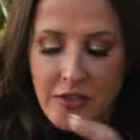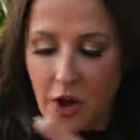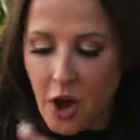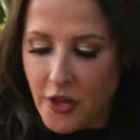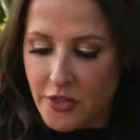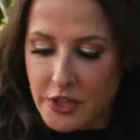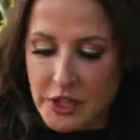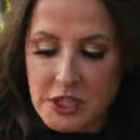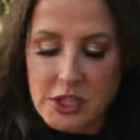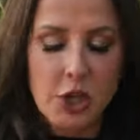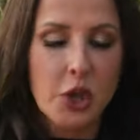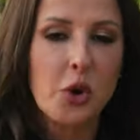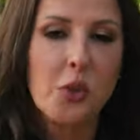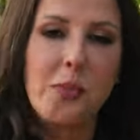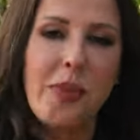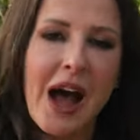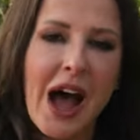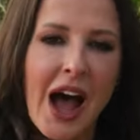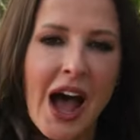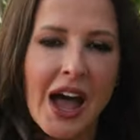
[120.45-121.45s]
on this little
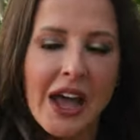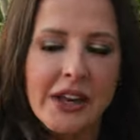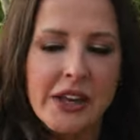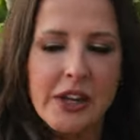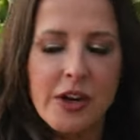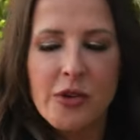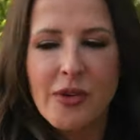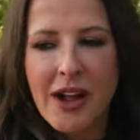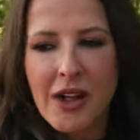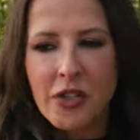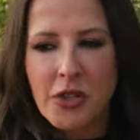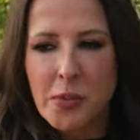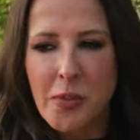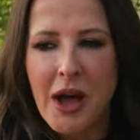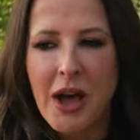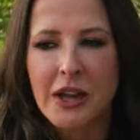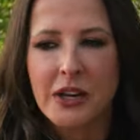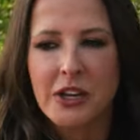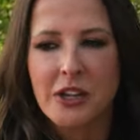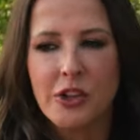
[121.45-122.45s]
pond, and around the
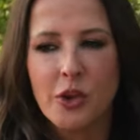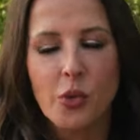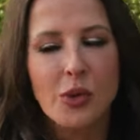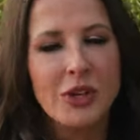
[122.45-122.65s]
pond in the